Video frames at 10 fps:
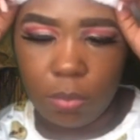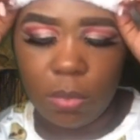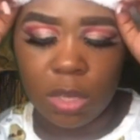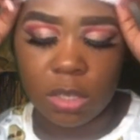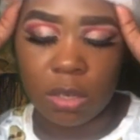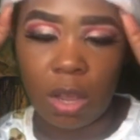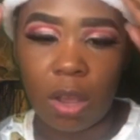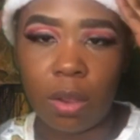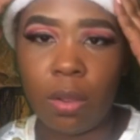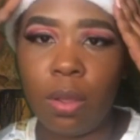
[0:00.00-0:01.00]
So
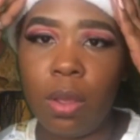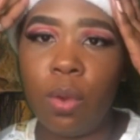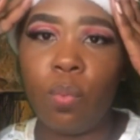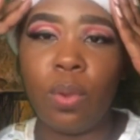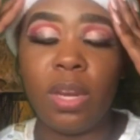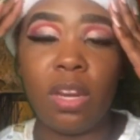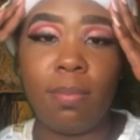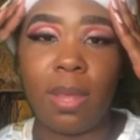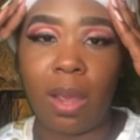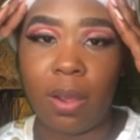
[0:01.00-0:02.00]
y'all, we need to
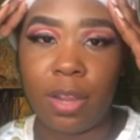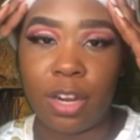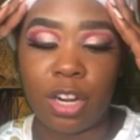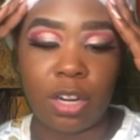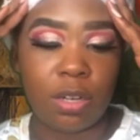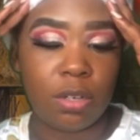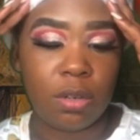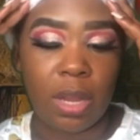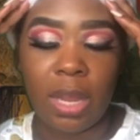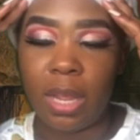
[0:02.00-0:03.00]
be out here
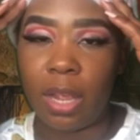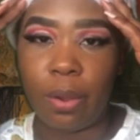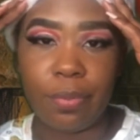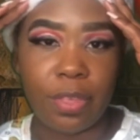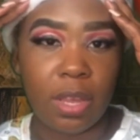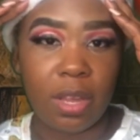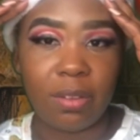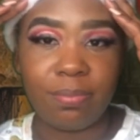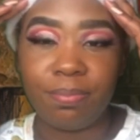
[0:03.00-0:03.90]
eating healthy.